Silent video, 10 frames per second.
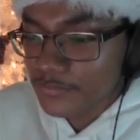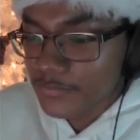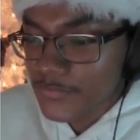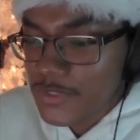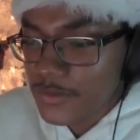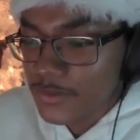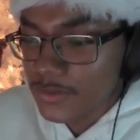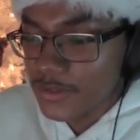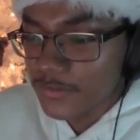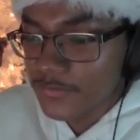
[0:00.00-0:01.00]
So
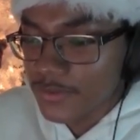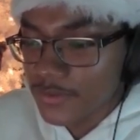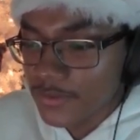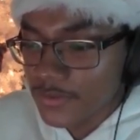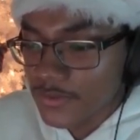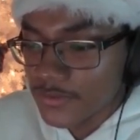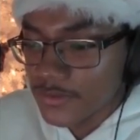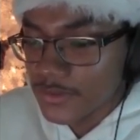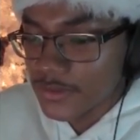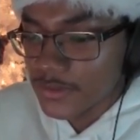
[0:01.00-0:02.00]
gifted,
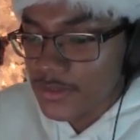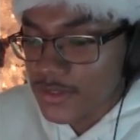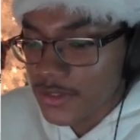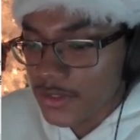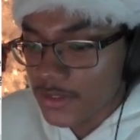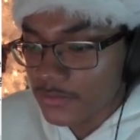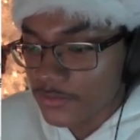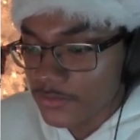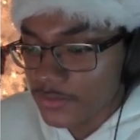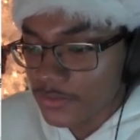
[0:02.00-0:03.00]
genius.
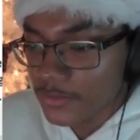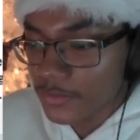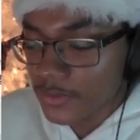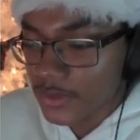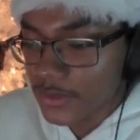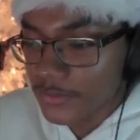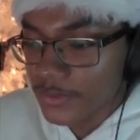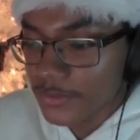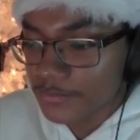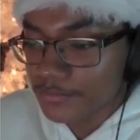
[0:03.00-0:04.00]
Extraordinary.
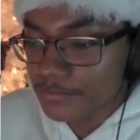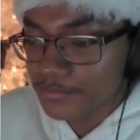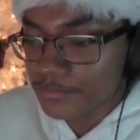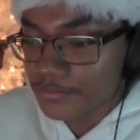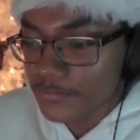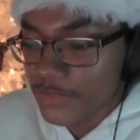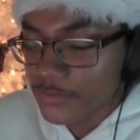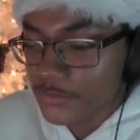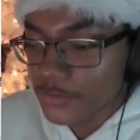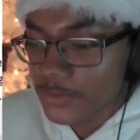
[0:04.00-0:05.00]

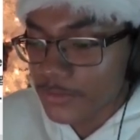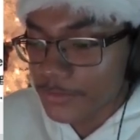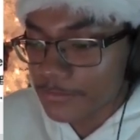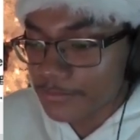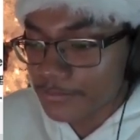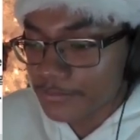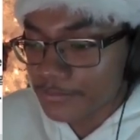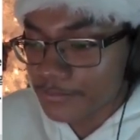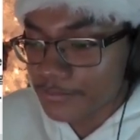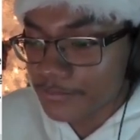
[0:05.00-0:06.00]
Extraordinary.
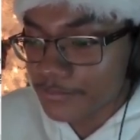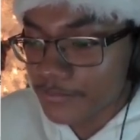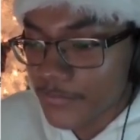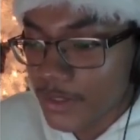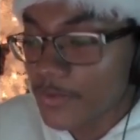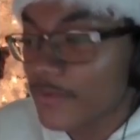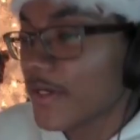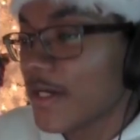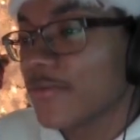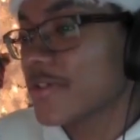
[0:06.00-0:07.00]
Above
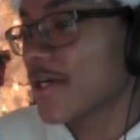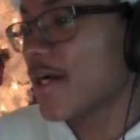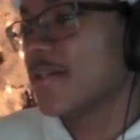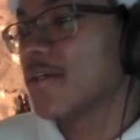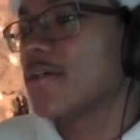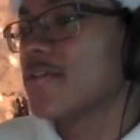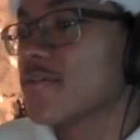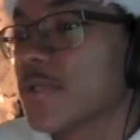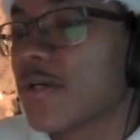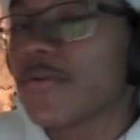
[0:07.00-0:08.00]
average, high intelligence,
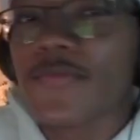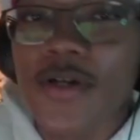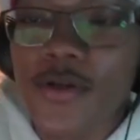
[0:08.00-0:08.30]
whatever the fuck you